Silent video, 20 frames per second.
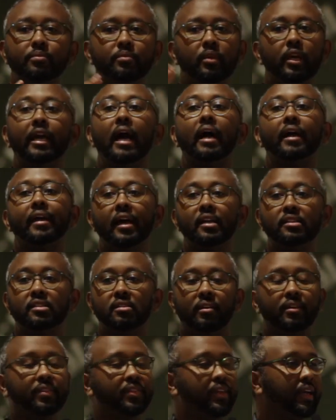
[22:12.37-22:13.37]
it got
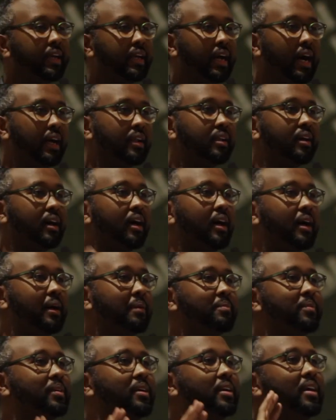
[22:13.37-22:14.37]
canceled, thank God.
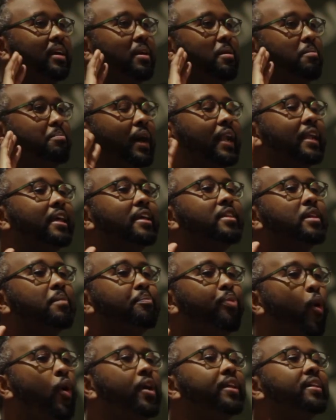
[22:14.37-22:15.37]
But the
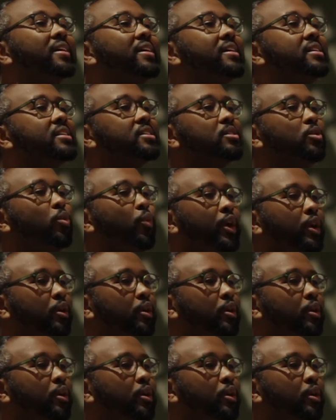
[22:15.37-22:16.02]
point is,